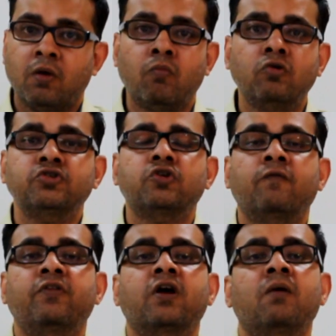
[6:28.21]
Most
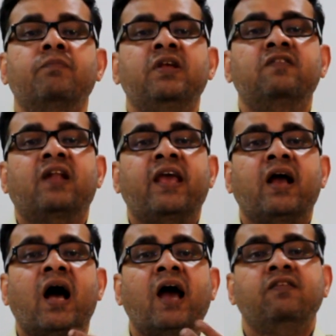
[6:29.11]
of the companies
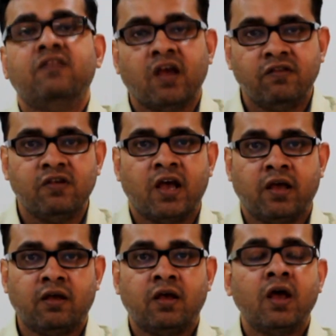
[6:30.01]
like ICICI